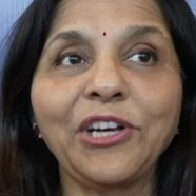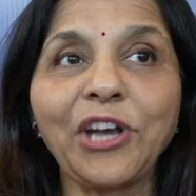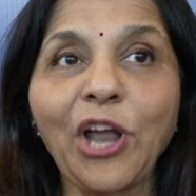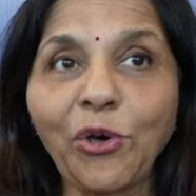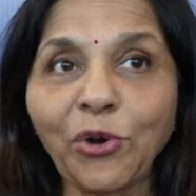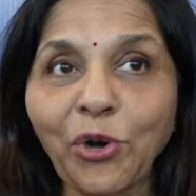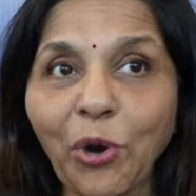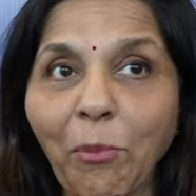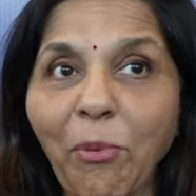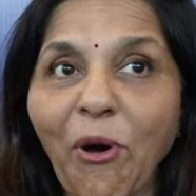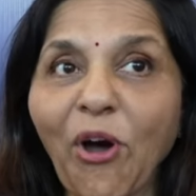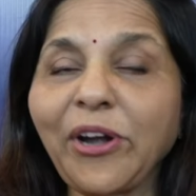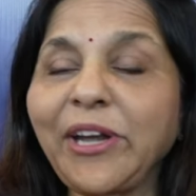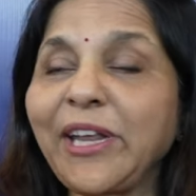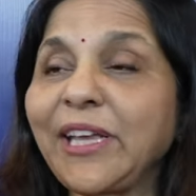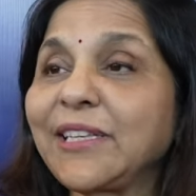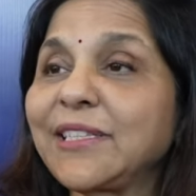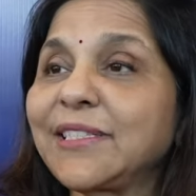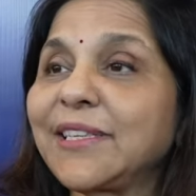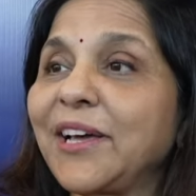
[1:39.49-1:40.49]
Now
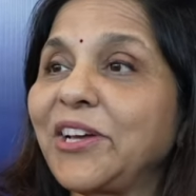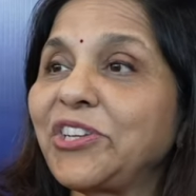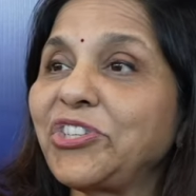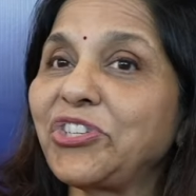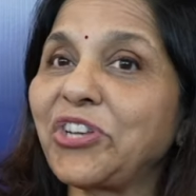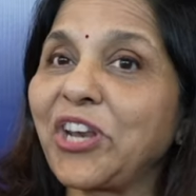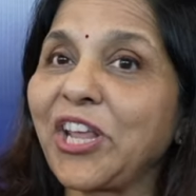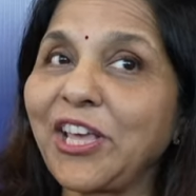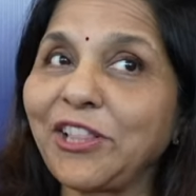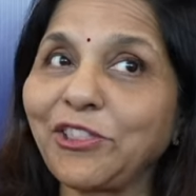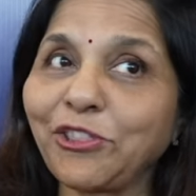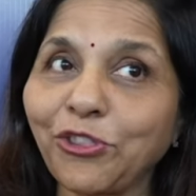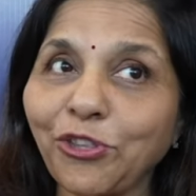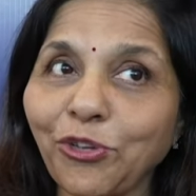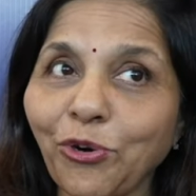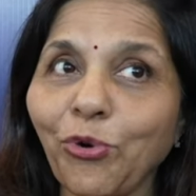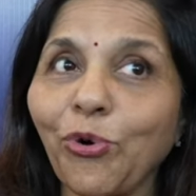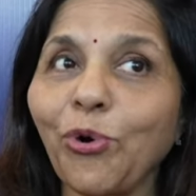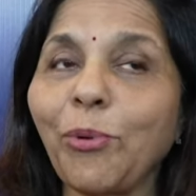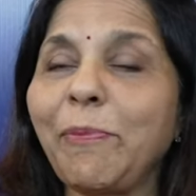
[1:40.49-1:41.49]
robotic surgery
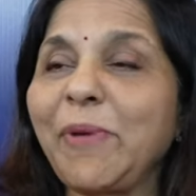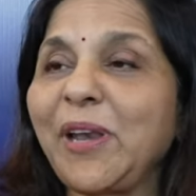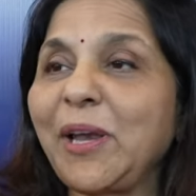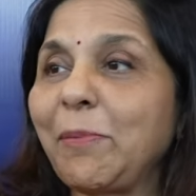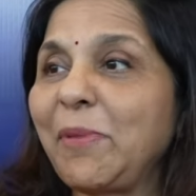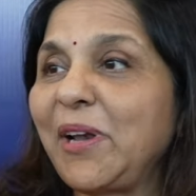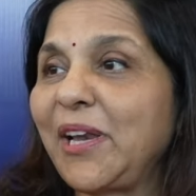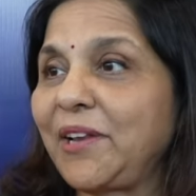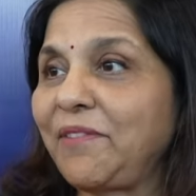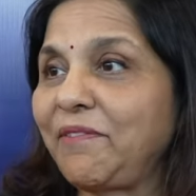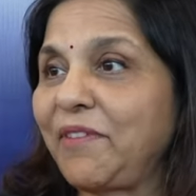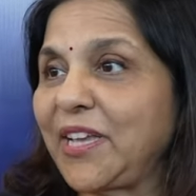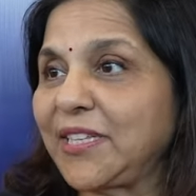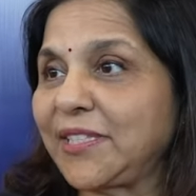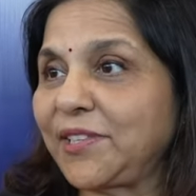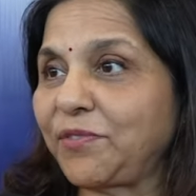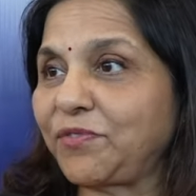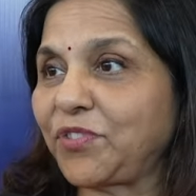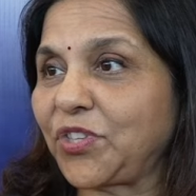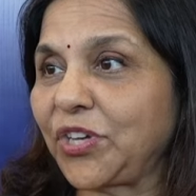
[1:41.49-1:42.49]
through minimal
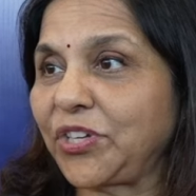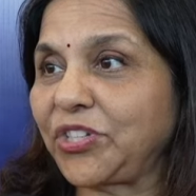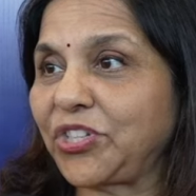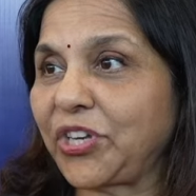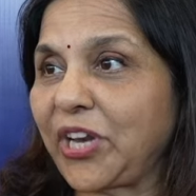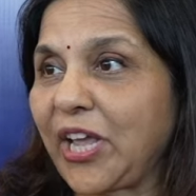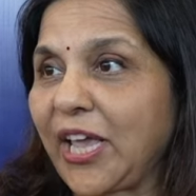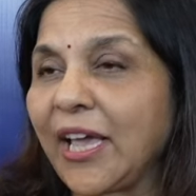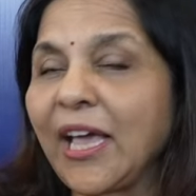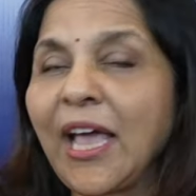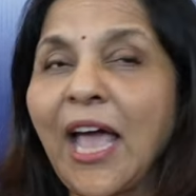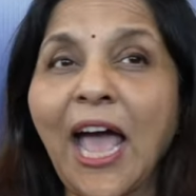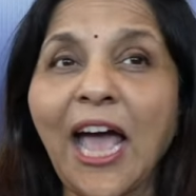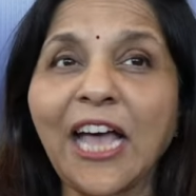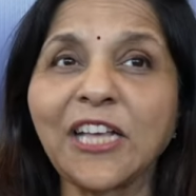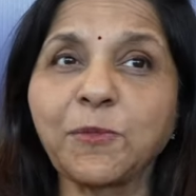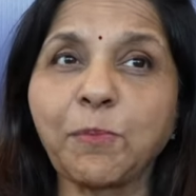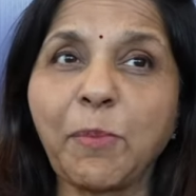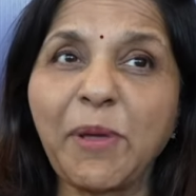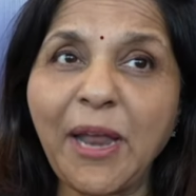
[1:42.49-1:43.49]
invasive surgery
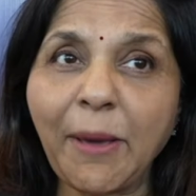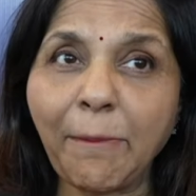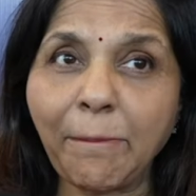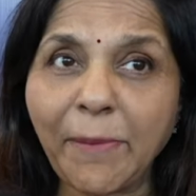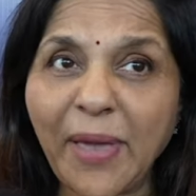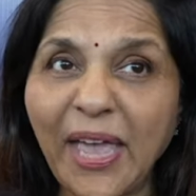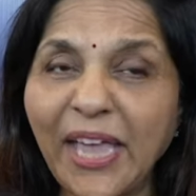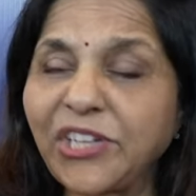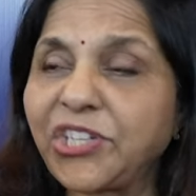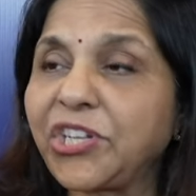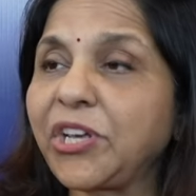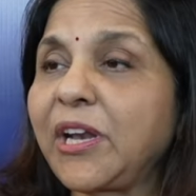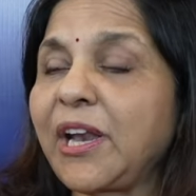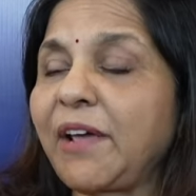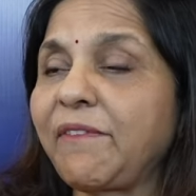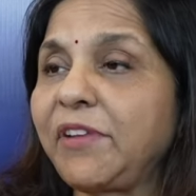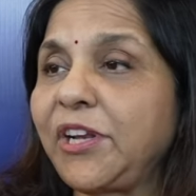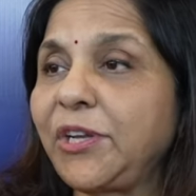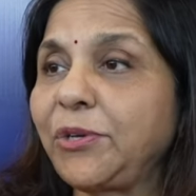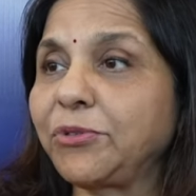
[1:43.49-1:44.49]
has been a major
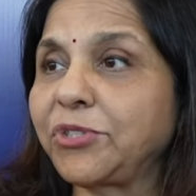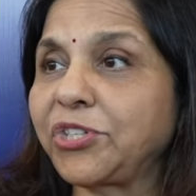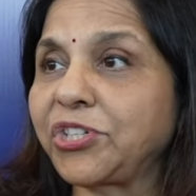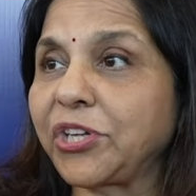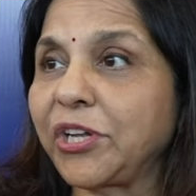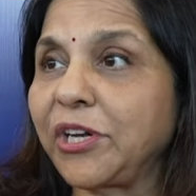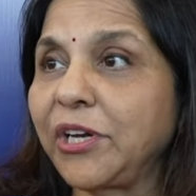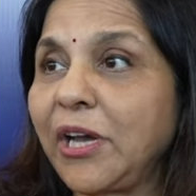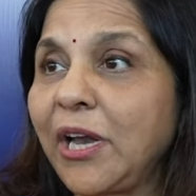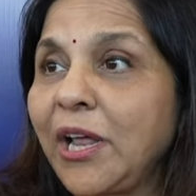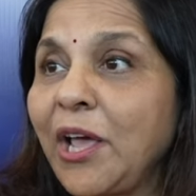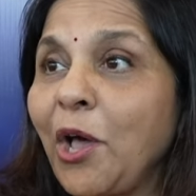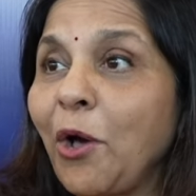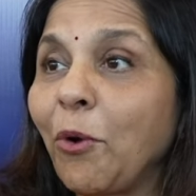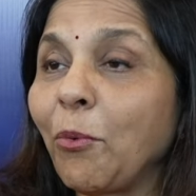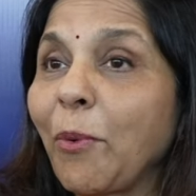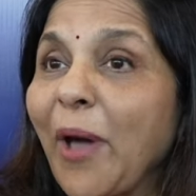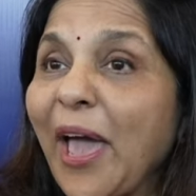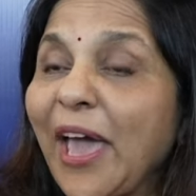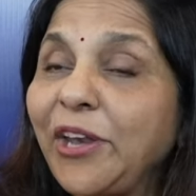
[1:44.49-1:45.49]
revolution
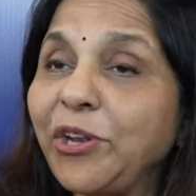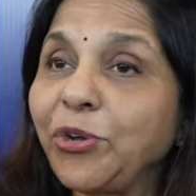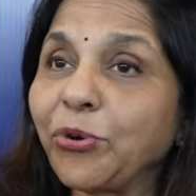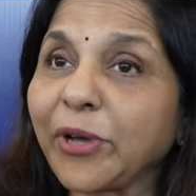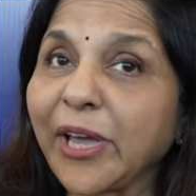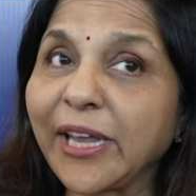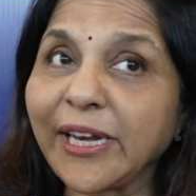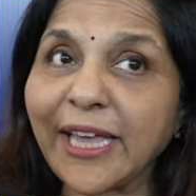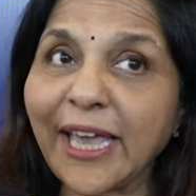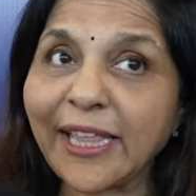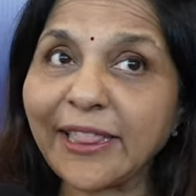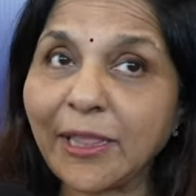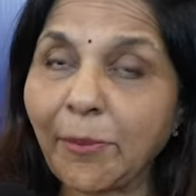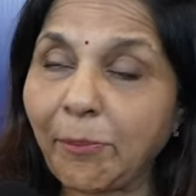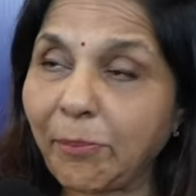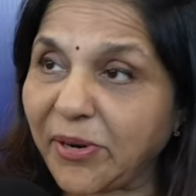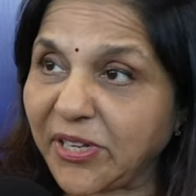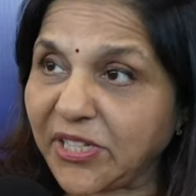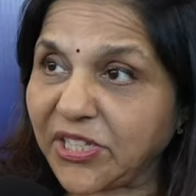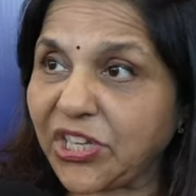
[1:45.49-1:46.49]
where you can get
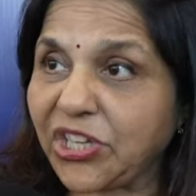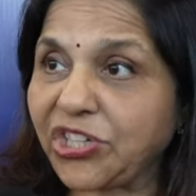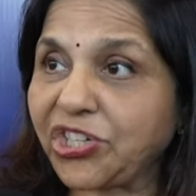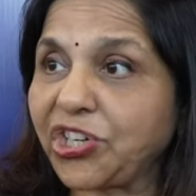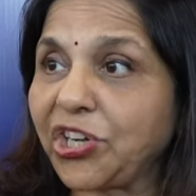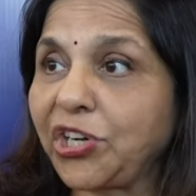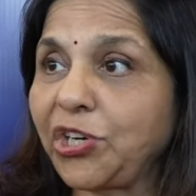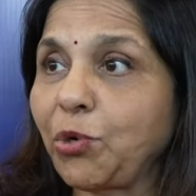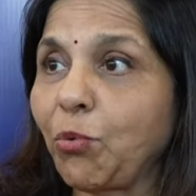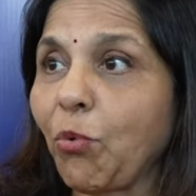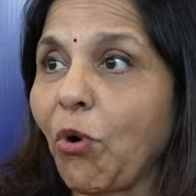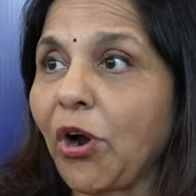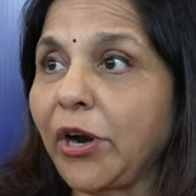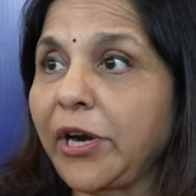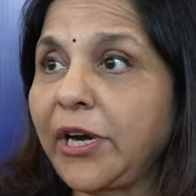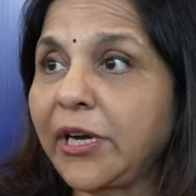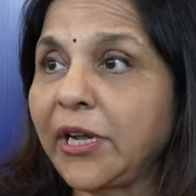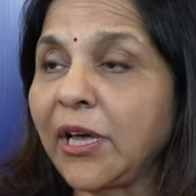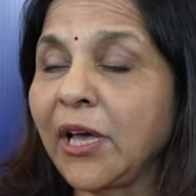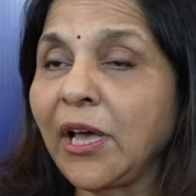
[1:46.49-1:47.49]
the precision you
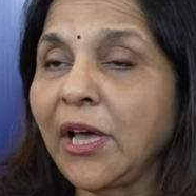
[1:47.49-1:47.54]
want.